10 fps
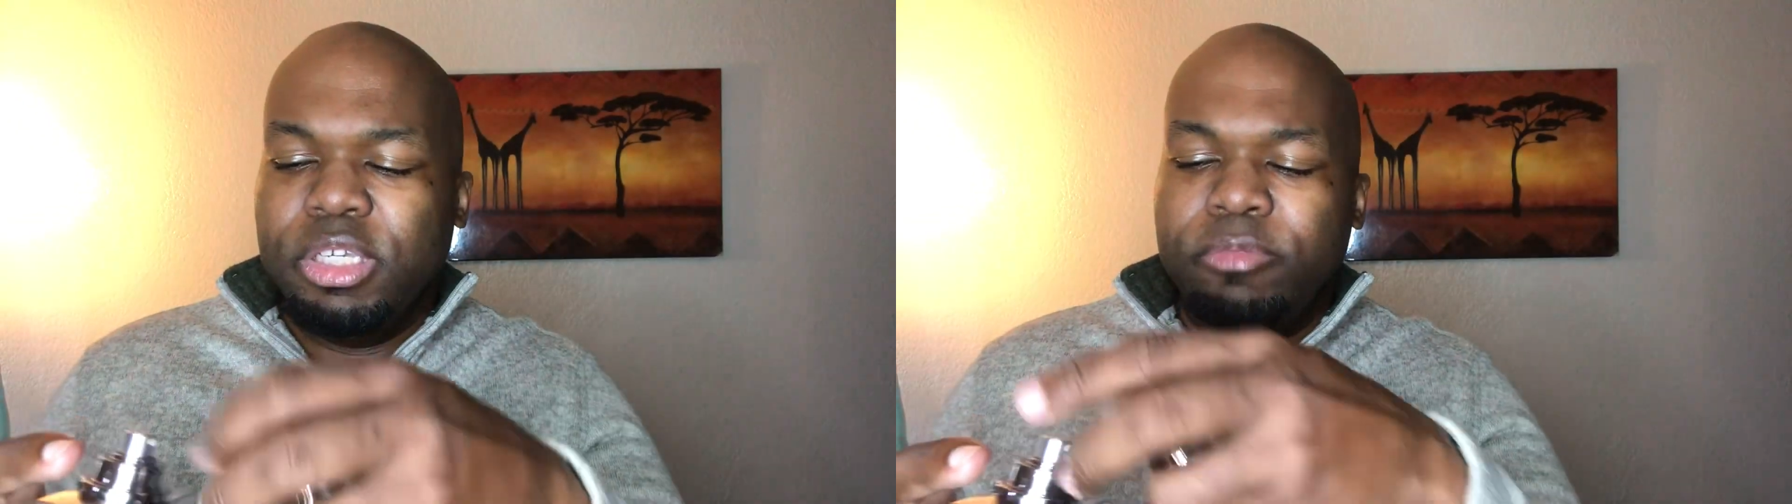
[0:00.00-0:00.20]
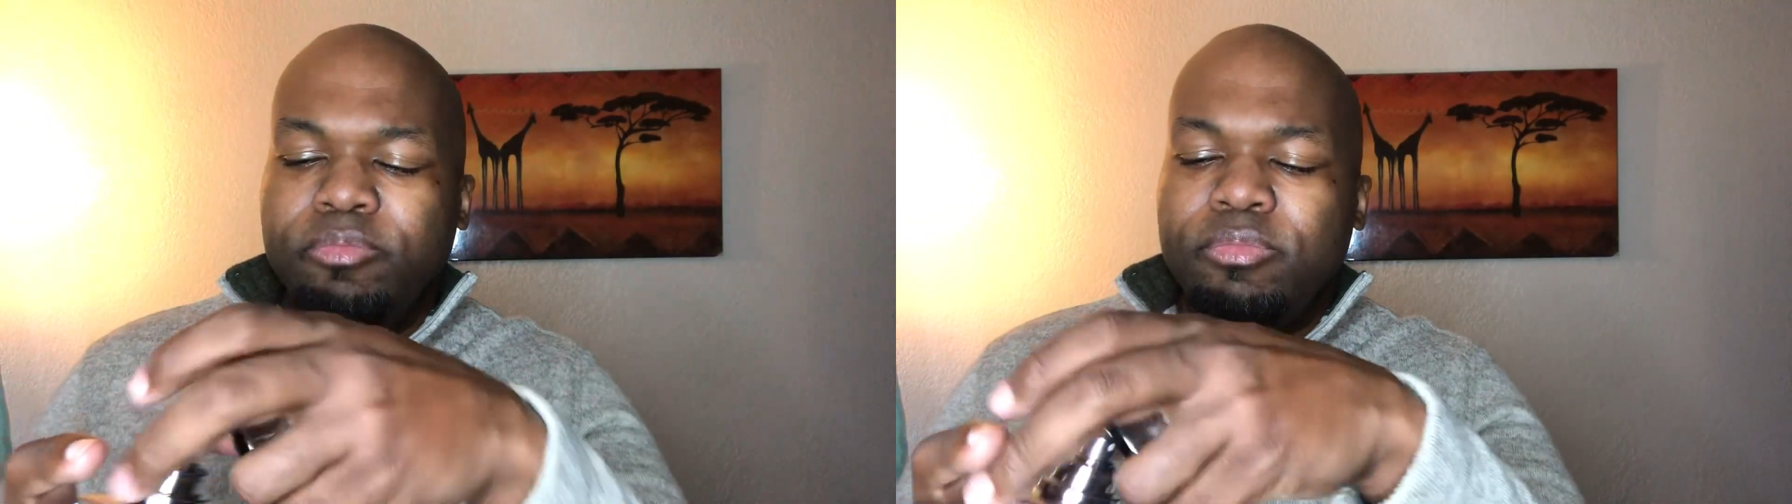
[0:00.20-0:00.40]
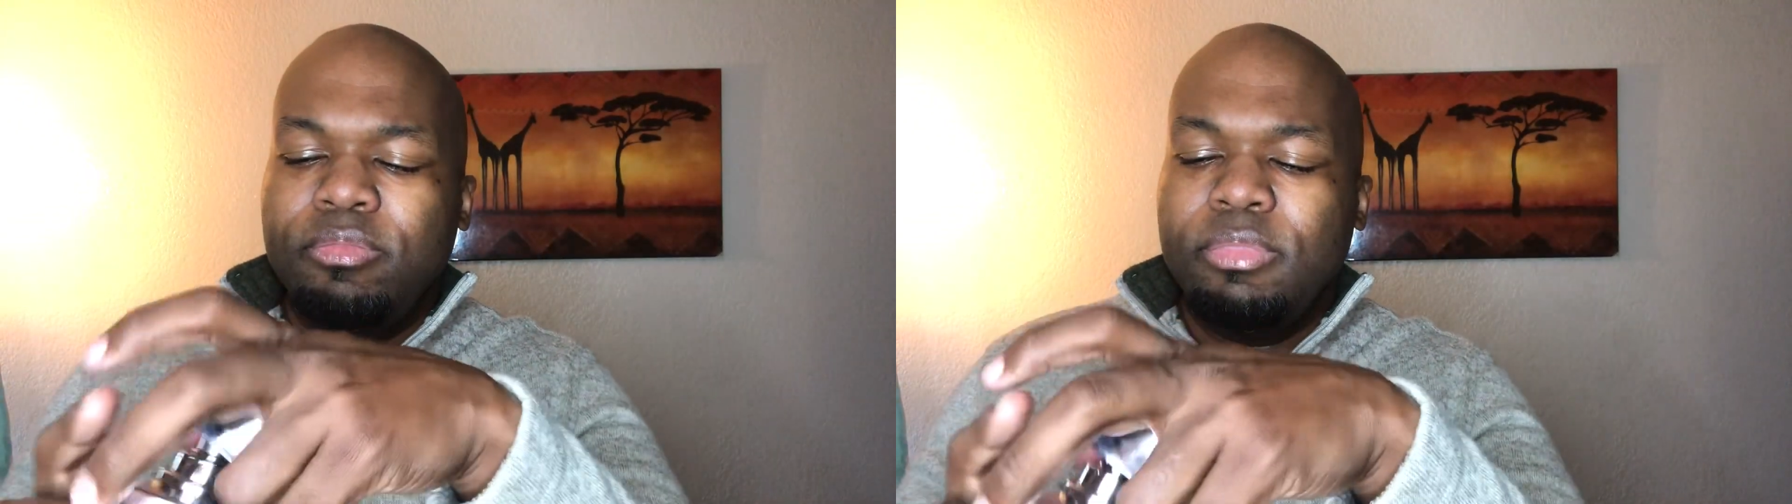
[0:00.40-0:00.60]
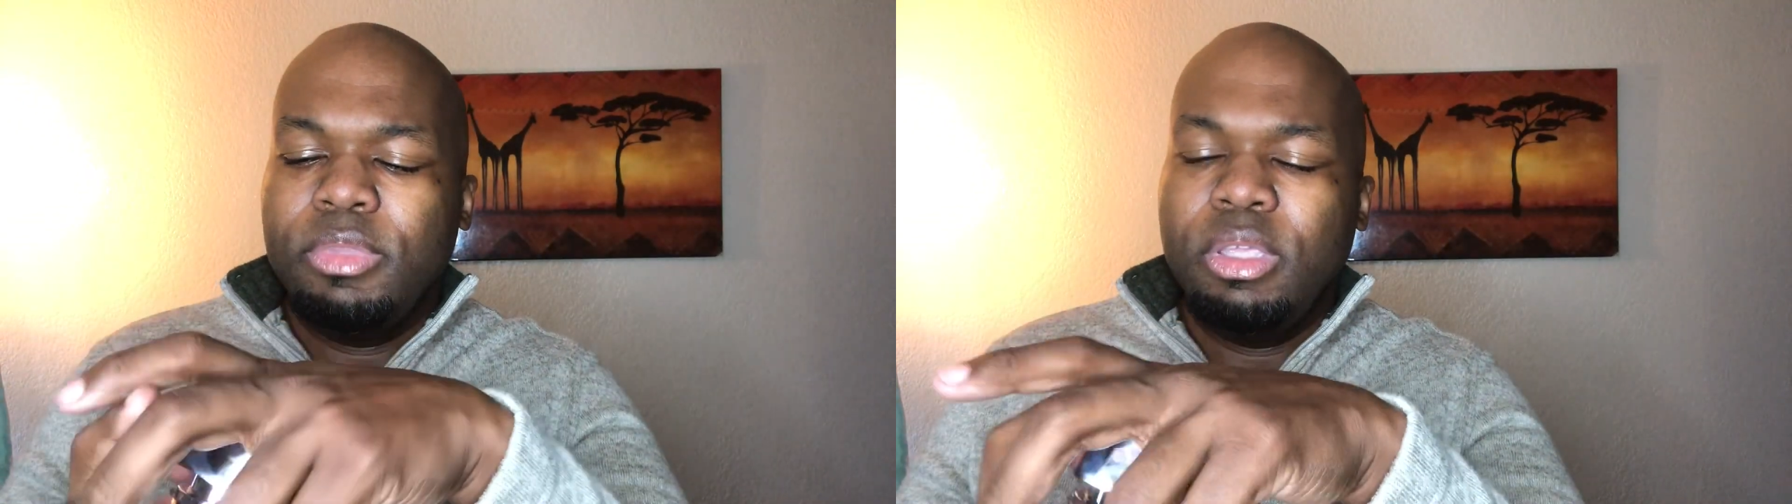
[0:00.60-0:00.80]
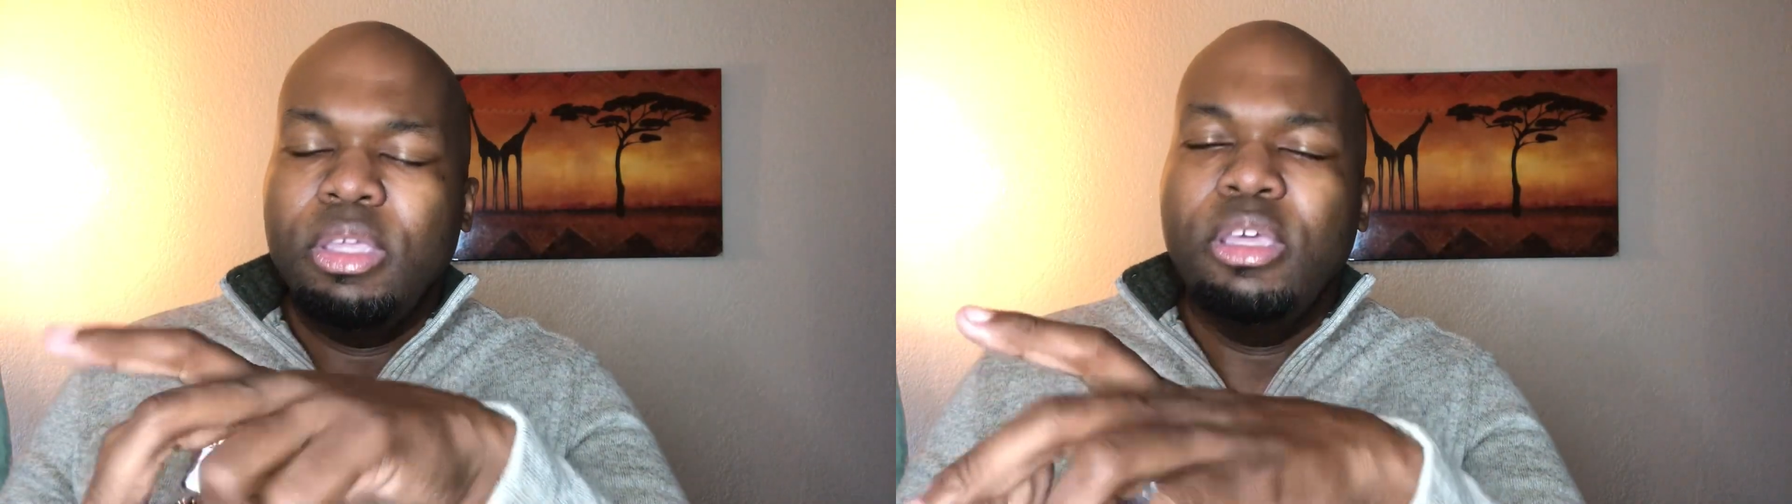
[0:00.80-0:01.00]
good.
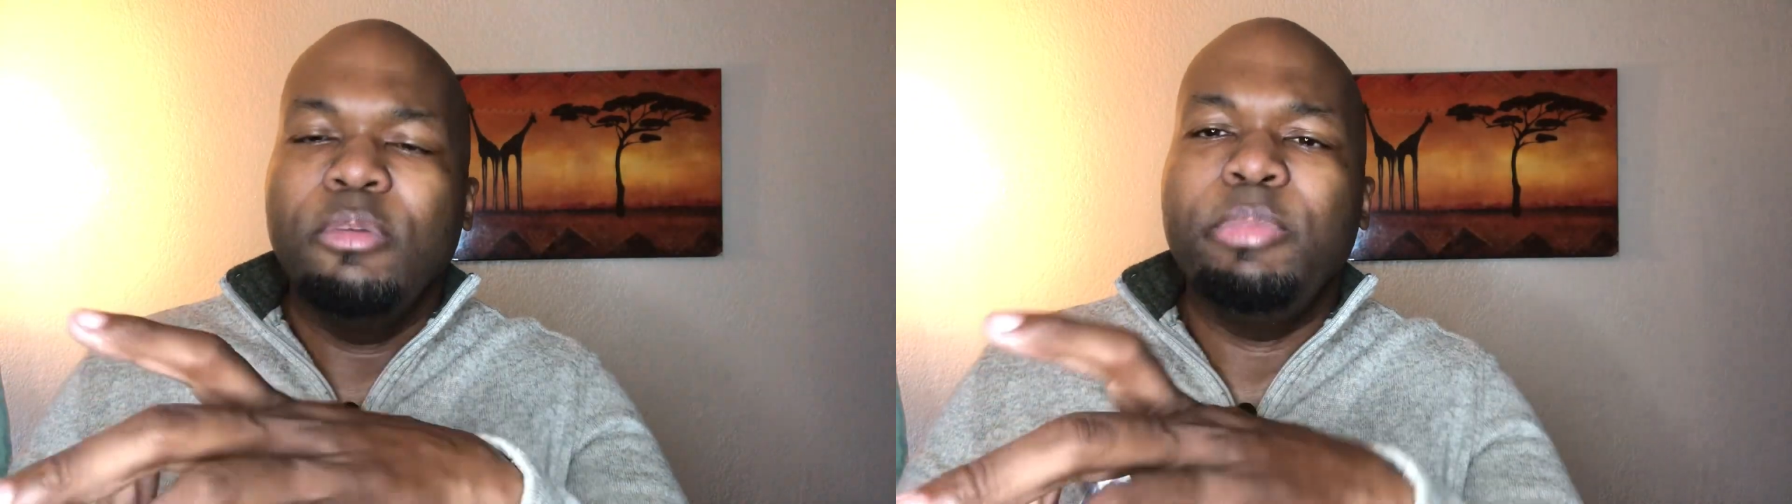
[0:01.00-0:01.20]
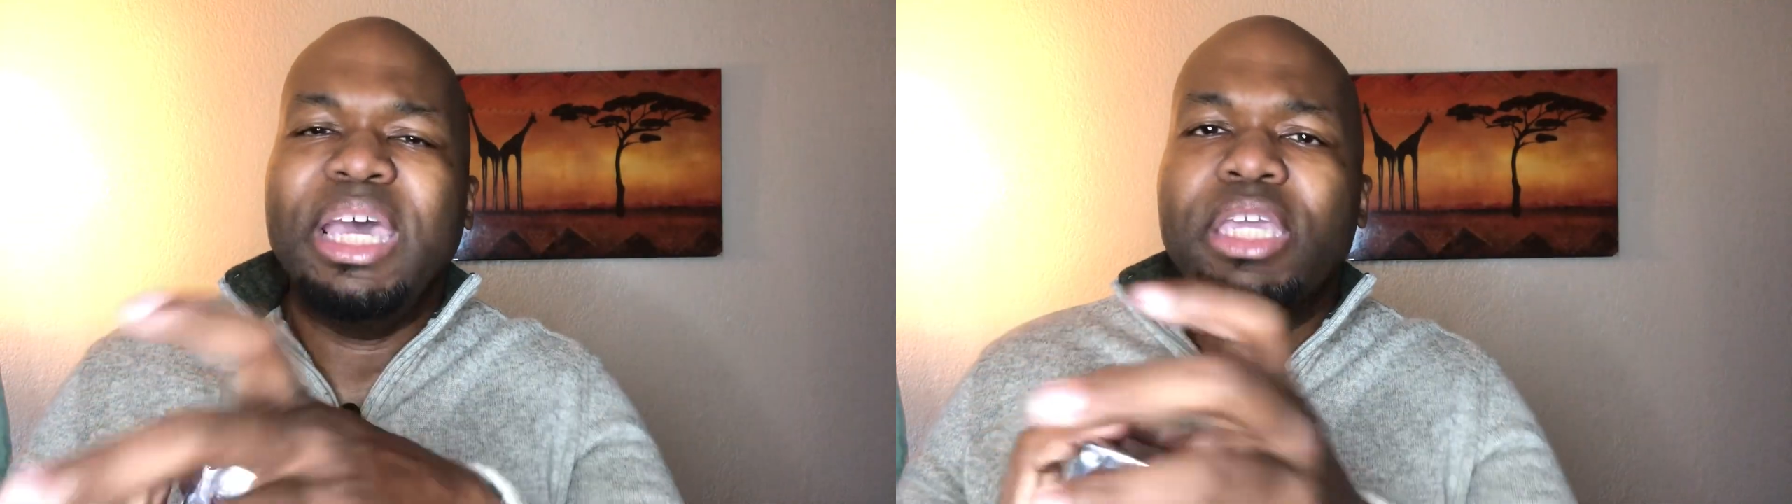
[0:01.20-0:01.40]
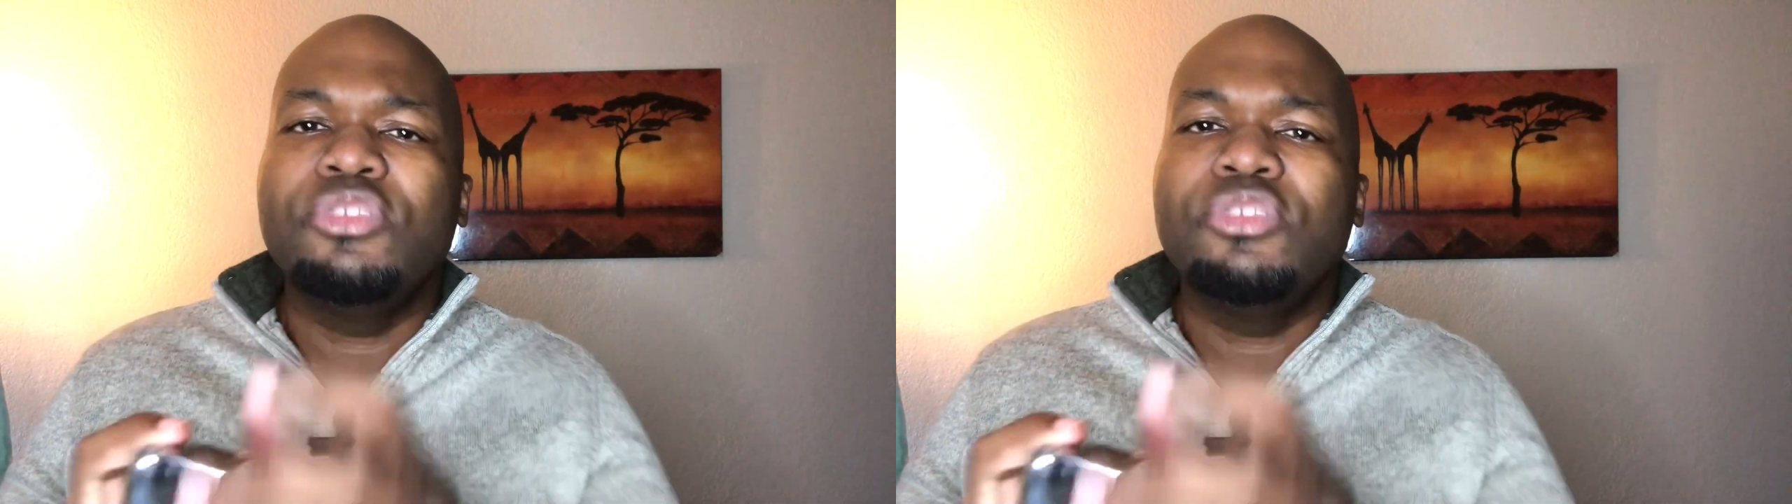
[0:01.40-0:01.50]
Back